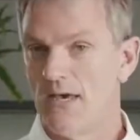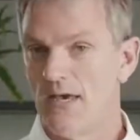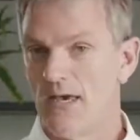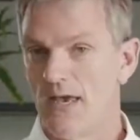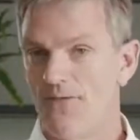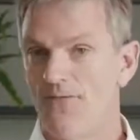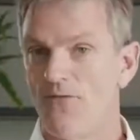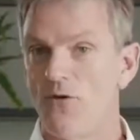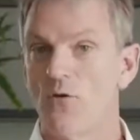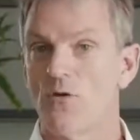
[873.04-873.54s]

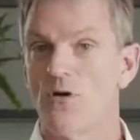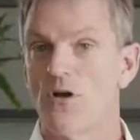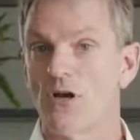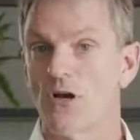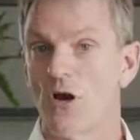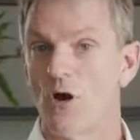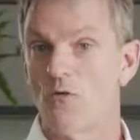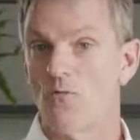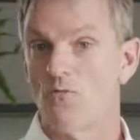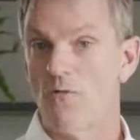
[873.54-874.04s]
If you can
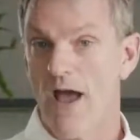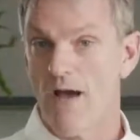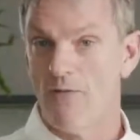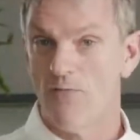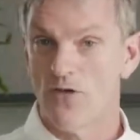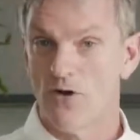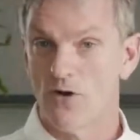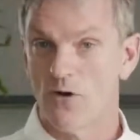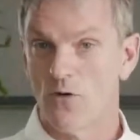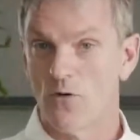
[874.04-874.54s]
go
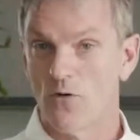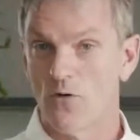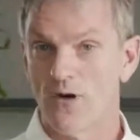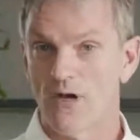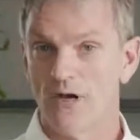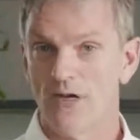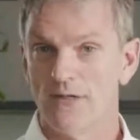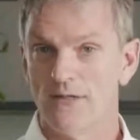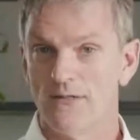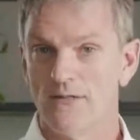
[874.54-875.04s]
round the
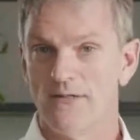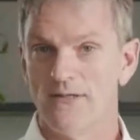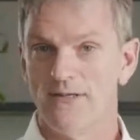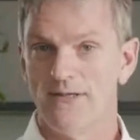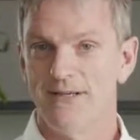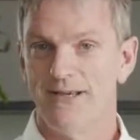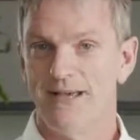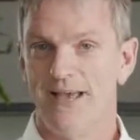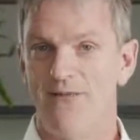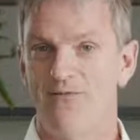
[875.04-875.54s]
corner,
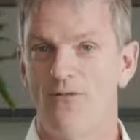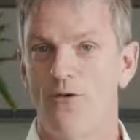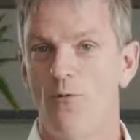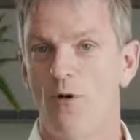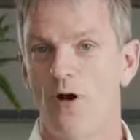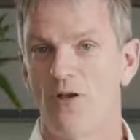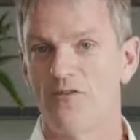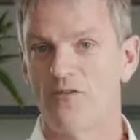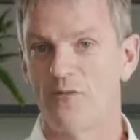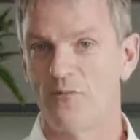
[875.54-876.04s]
if you
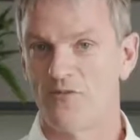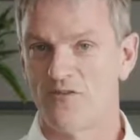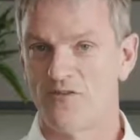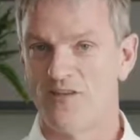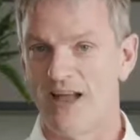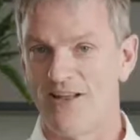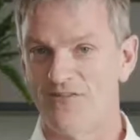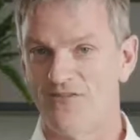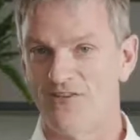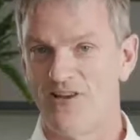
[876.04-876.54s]
are
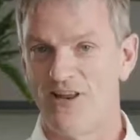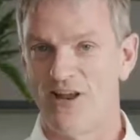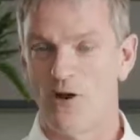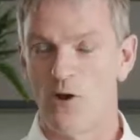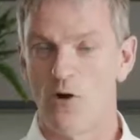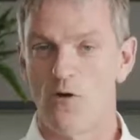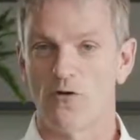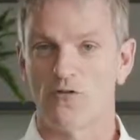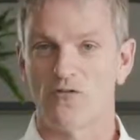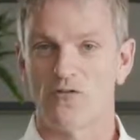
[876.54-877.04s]
substantially
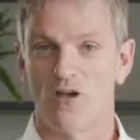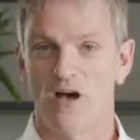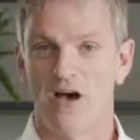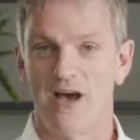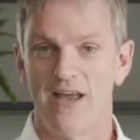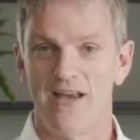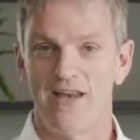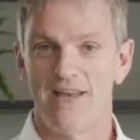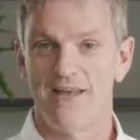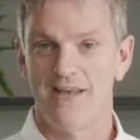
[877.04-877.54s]

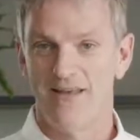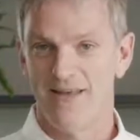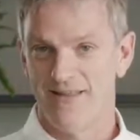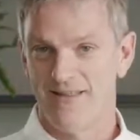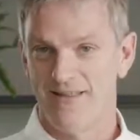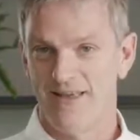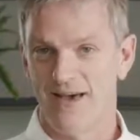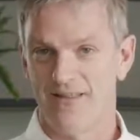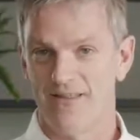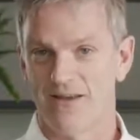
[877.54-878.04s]
alongside
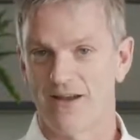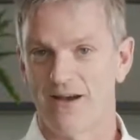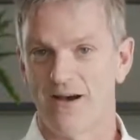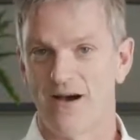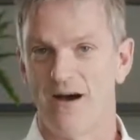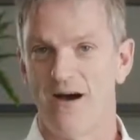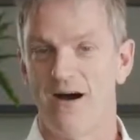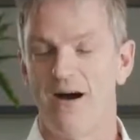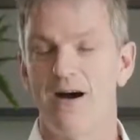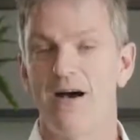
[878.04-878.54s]
the other
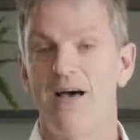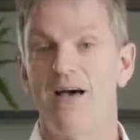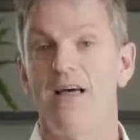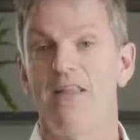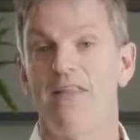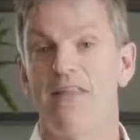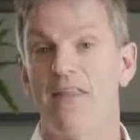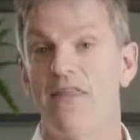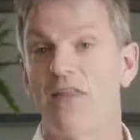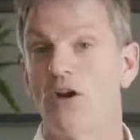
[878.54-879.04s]
car,
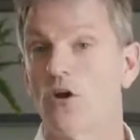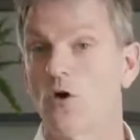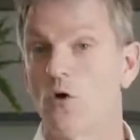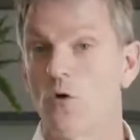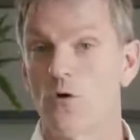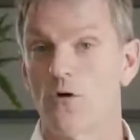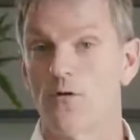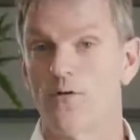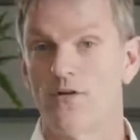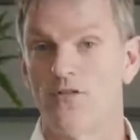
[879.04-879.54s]
then the
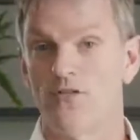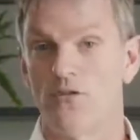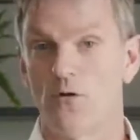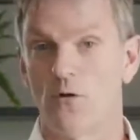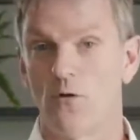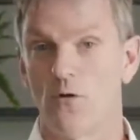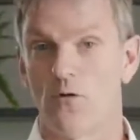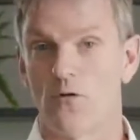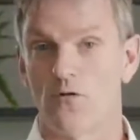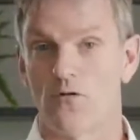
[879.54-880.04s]
corner is
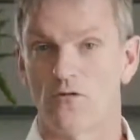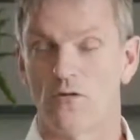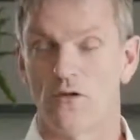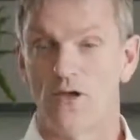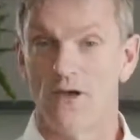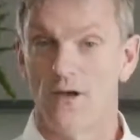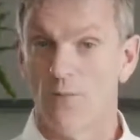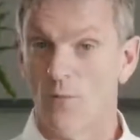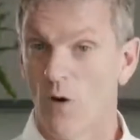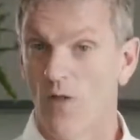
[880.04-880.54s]
yours.
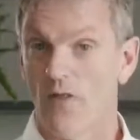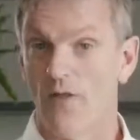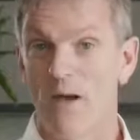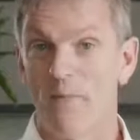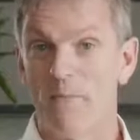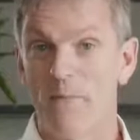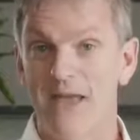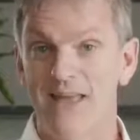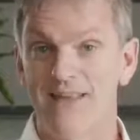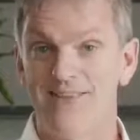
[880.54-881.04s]
What
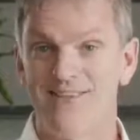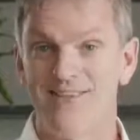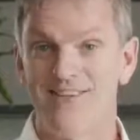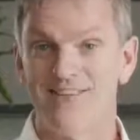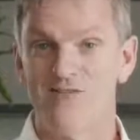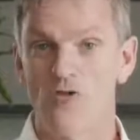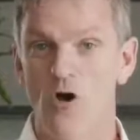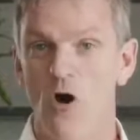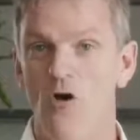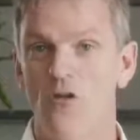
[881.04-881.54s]
that means
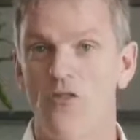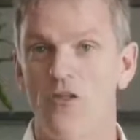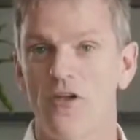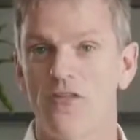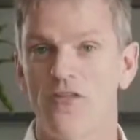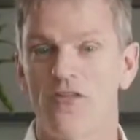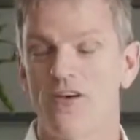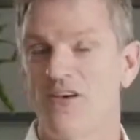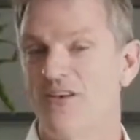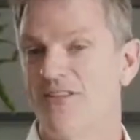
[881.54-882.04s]
is not
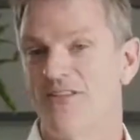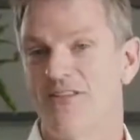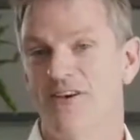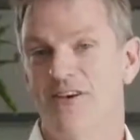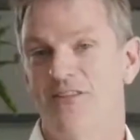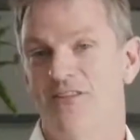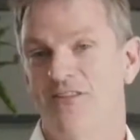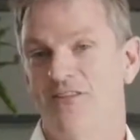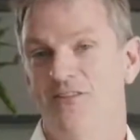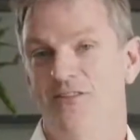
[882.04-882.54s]

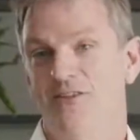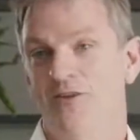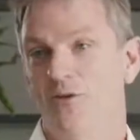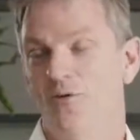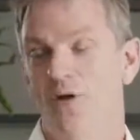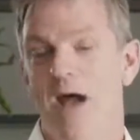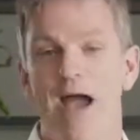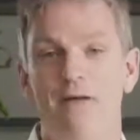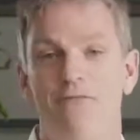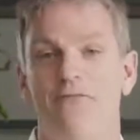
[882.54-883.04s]
that
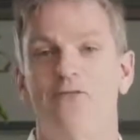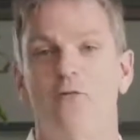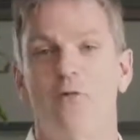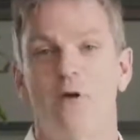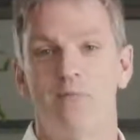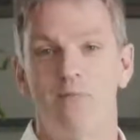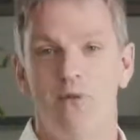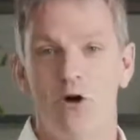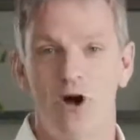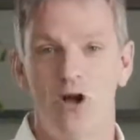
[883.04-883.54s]
you have to
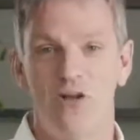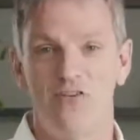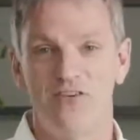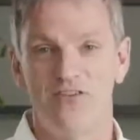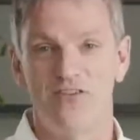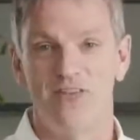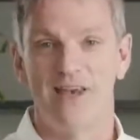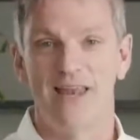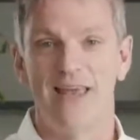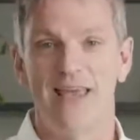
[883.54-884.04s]
emerge
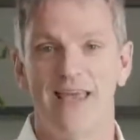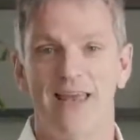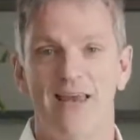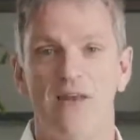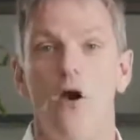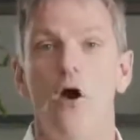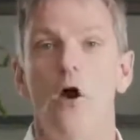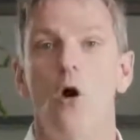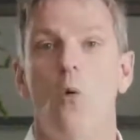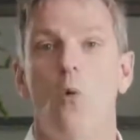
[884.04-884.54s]
in the lead.
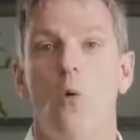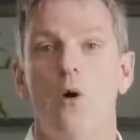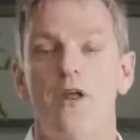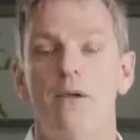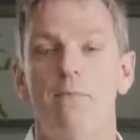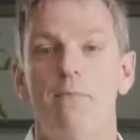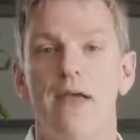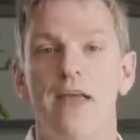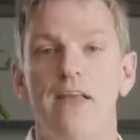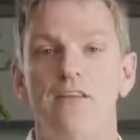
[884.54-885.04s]
What
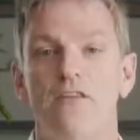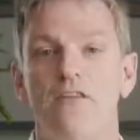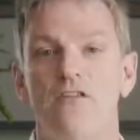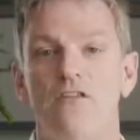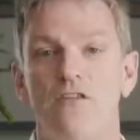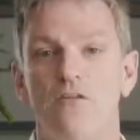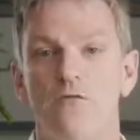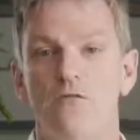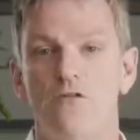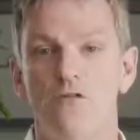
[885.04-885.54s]
it means
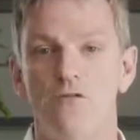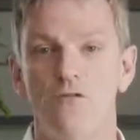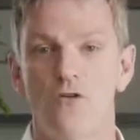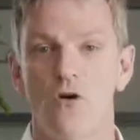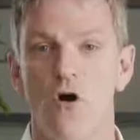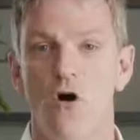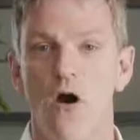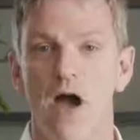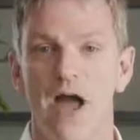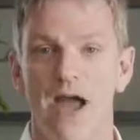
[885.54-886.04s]
is you do
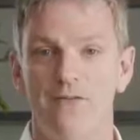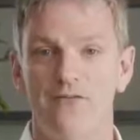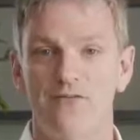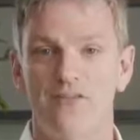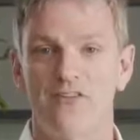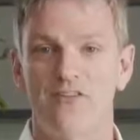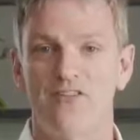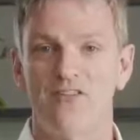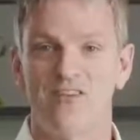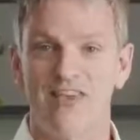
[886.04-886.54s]
not have
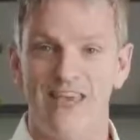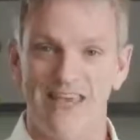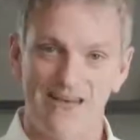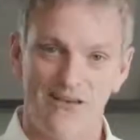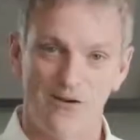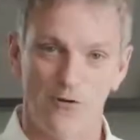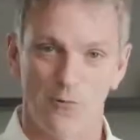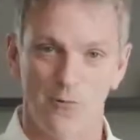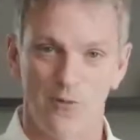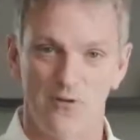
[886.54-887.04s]
to
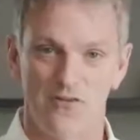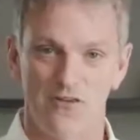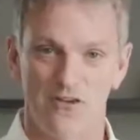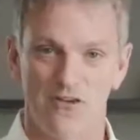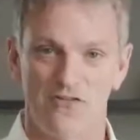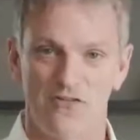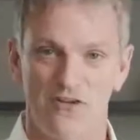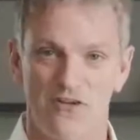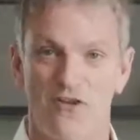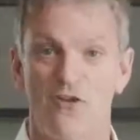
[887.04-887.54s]
cede your
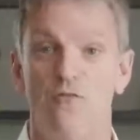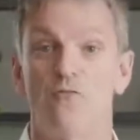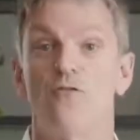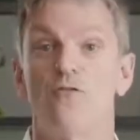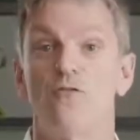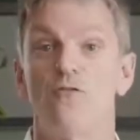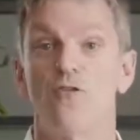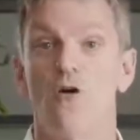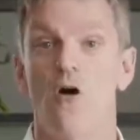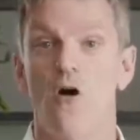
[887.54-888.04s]
position. You do
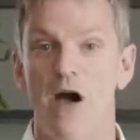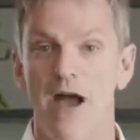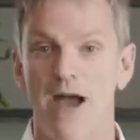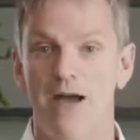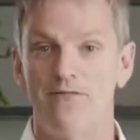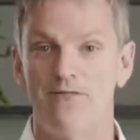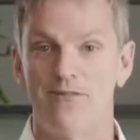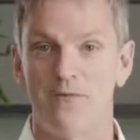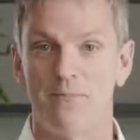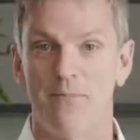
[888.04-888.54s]
not
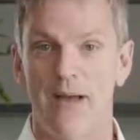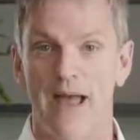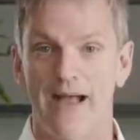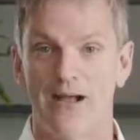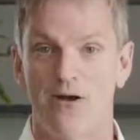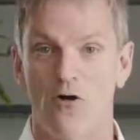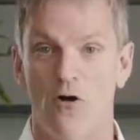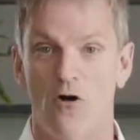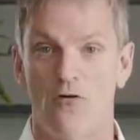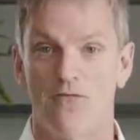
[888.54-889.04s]
have to
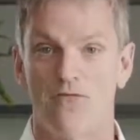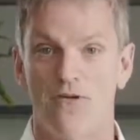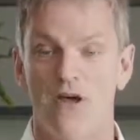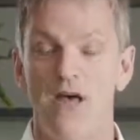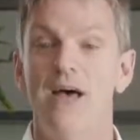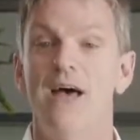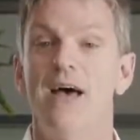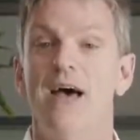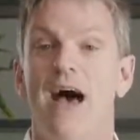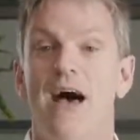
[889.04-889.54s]
back off.
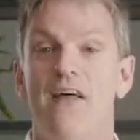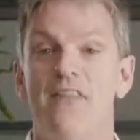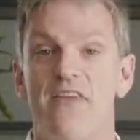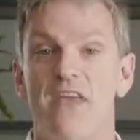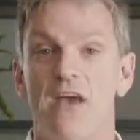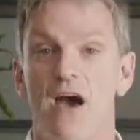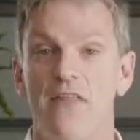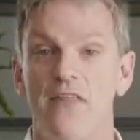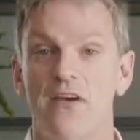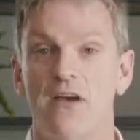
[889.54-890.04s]
And
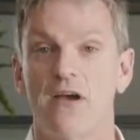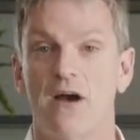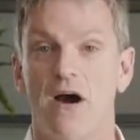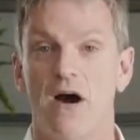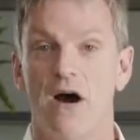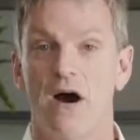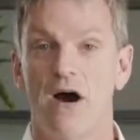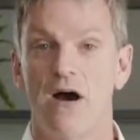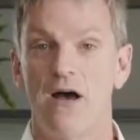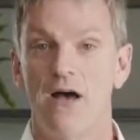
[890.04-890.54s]
the other
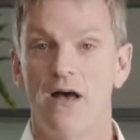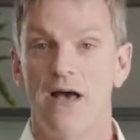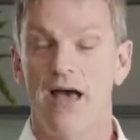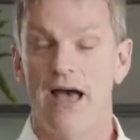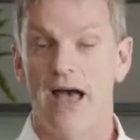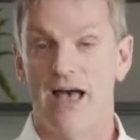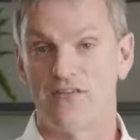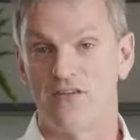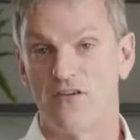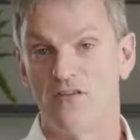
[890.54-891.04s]
car
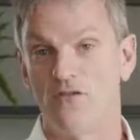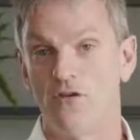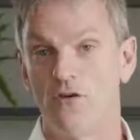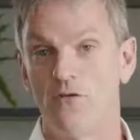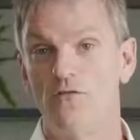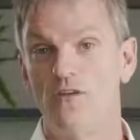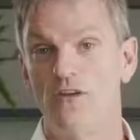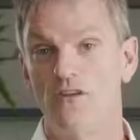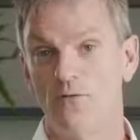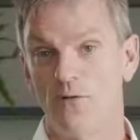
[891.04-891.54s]
has a
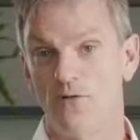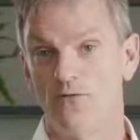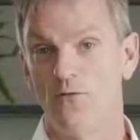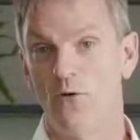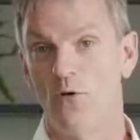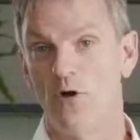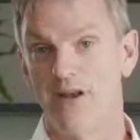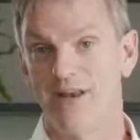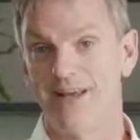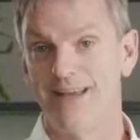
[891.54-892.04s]
duty to
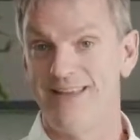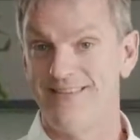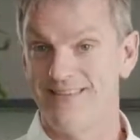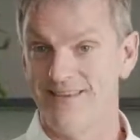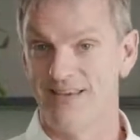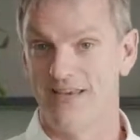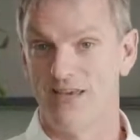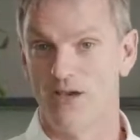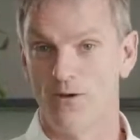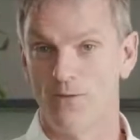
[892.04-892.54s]
avoid
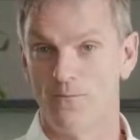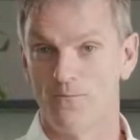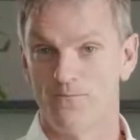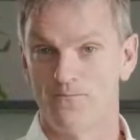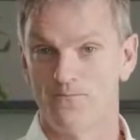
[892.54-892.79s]
hitting you.